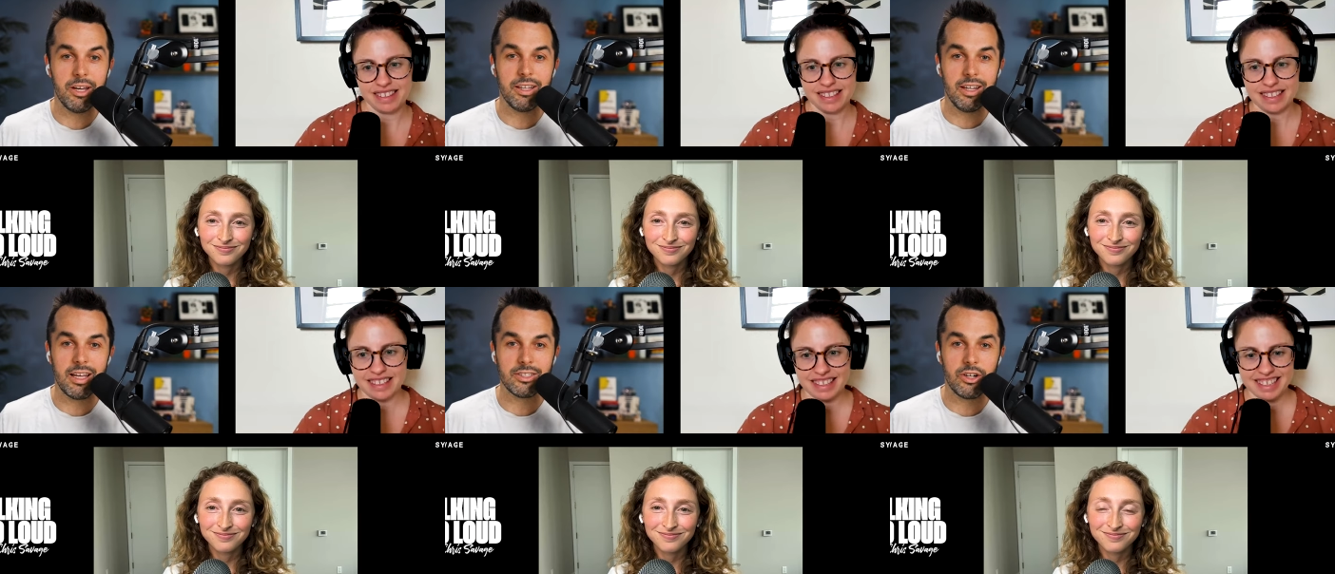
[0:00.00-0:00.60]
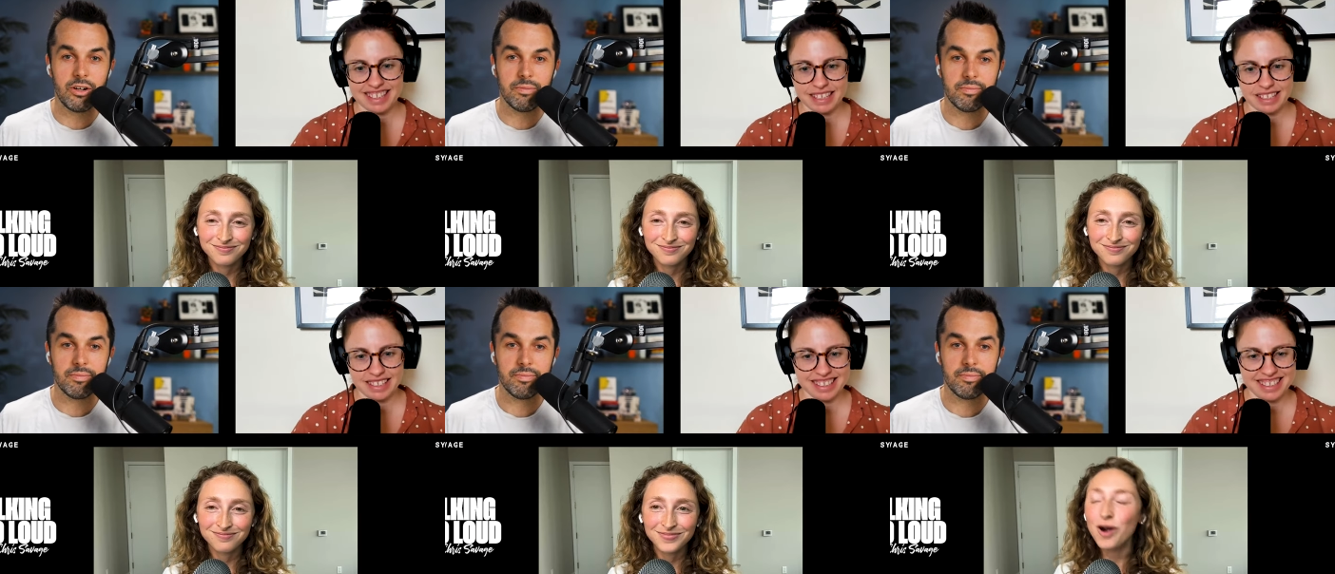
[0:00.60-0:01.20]
Speaker 1: in the last year?
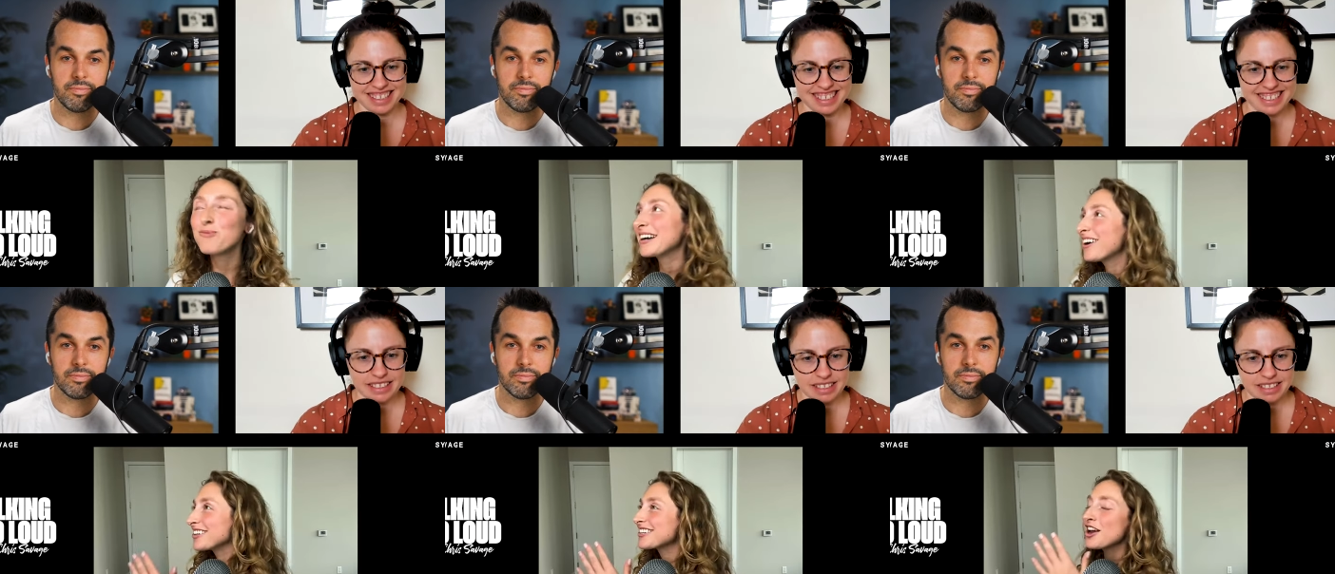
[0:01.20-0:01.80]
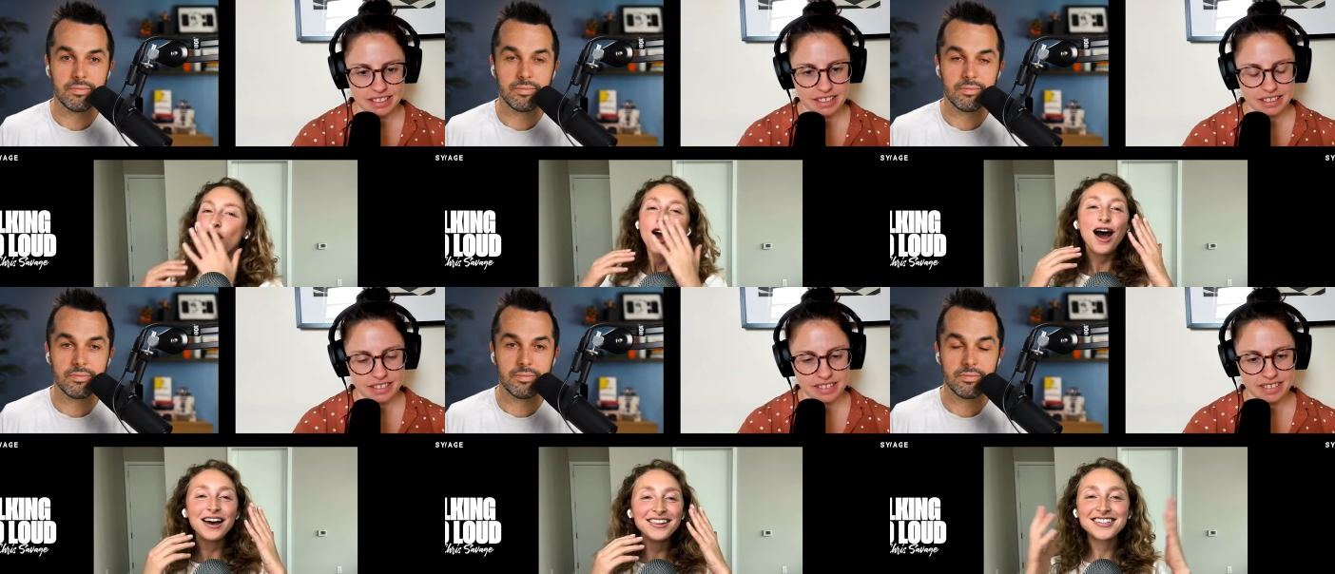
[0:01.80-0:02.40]
Speaker 2: Oh my gosh.
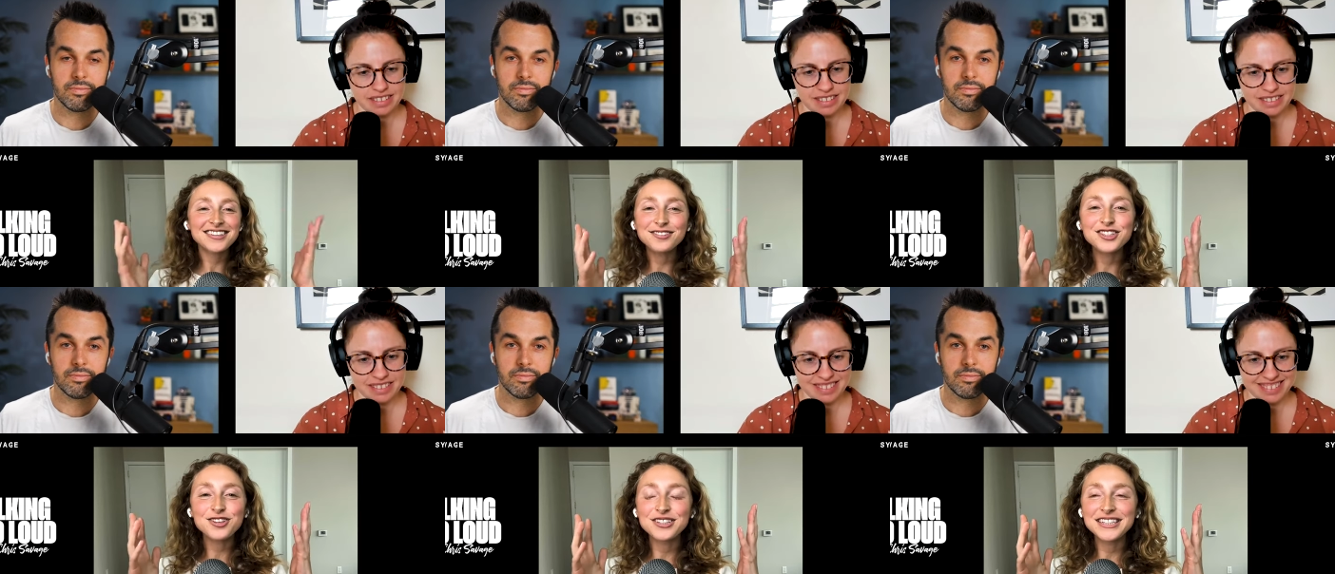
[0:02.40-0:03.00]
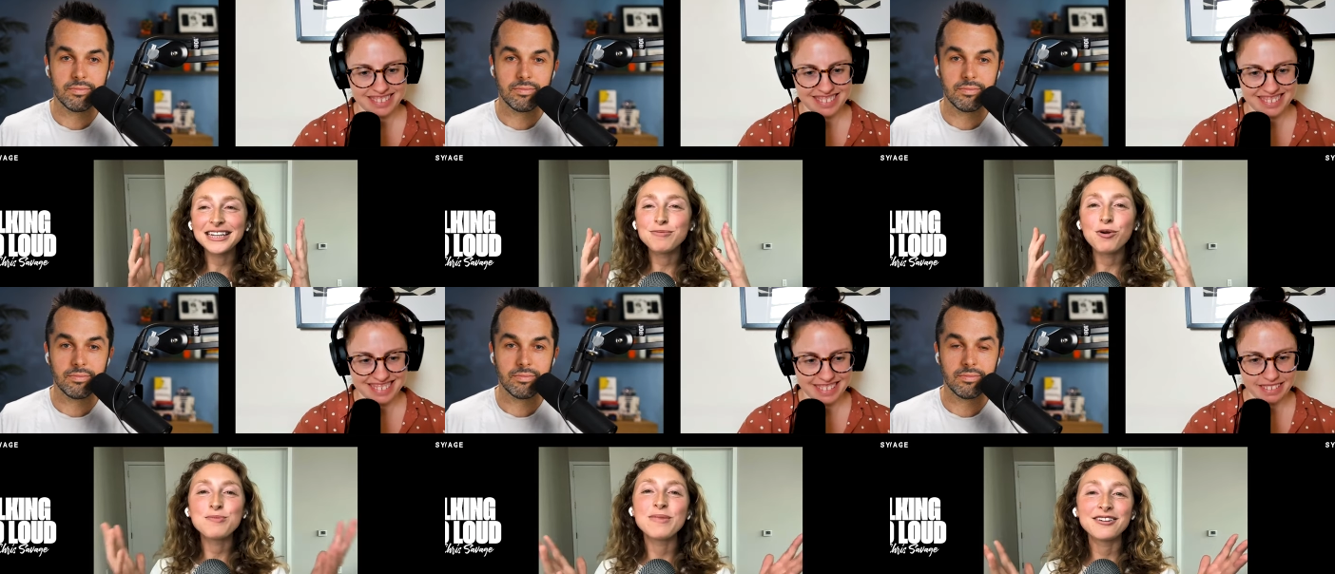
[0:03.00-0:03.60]
This sounds so silly,
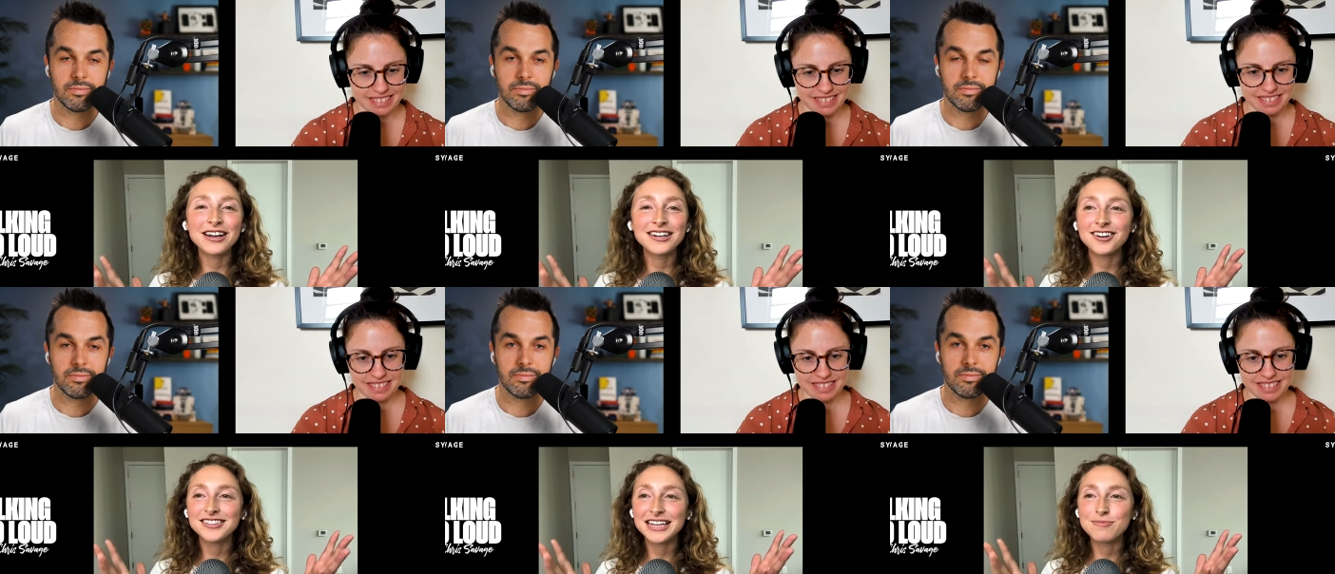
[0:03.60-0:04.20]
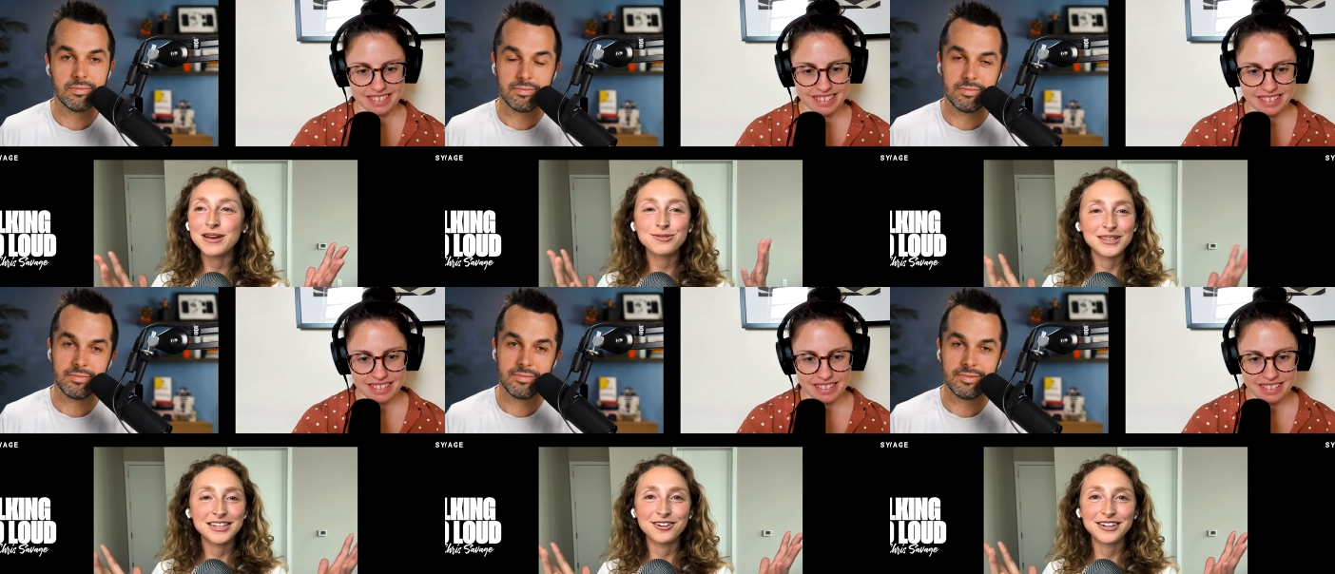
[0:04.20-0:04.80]
but we migrated our database
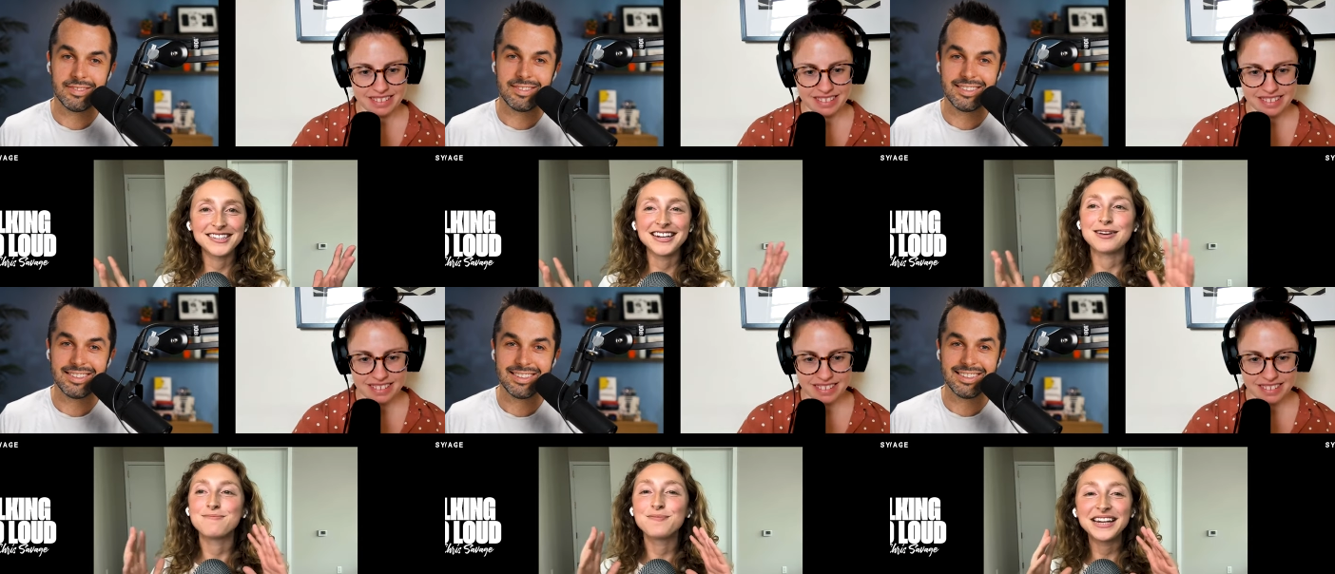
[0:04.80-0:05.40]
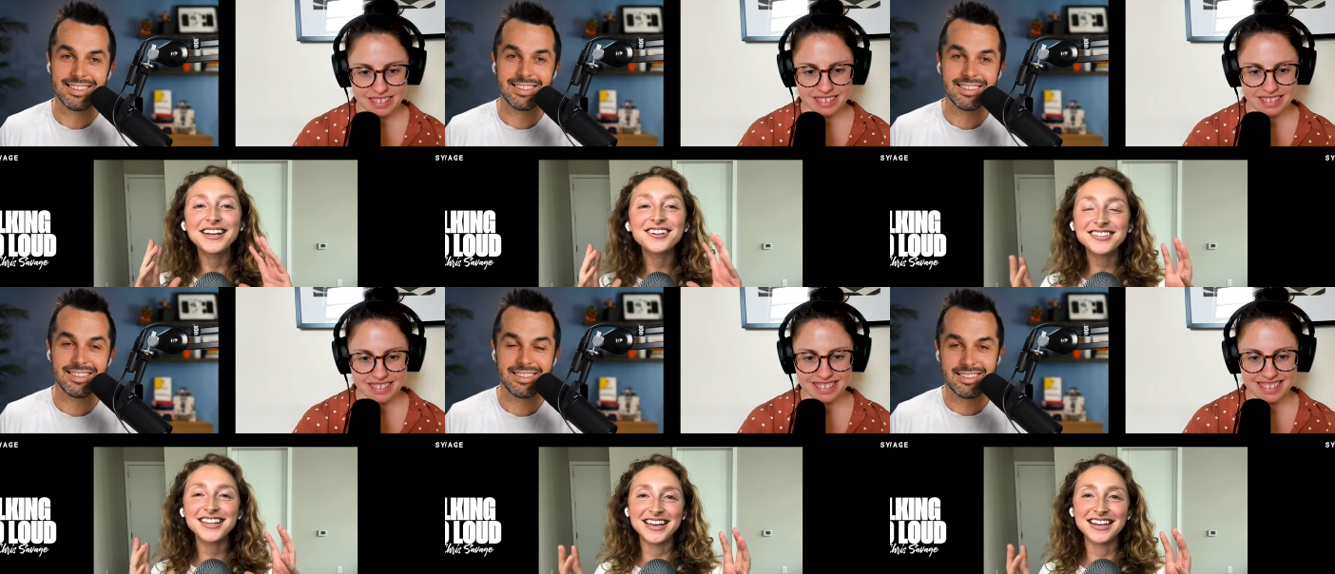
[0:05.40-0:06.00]
with zero incident. But
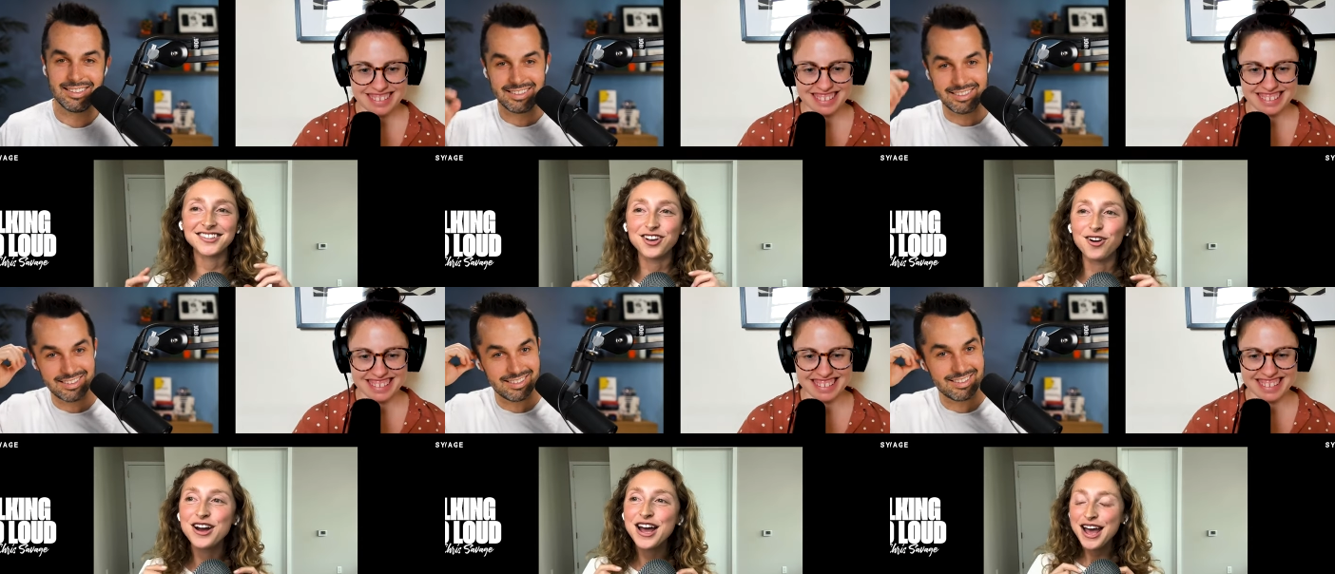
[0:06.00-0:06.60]
here's the thing. So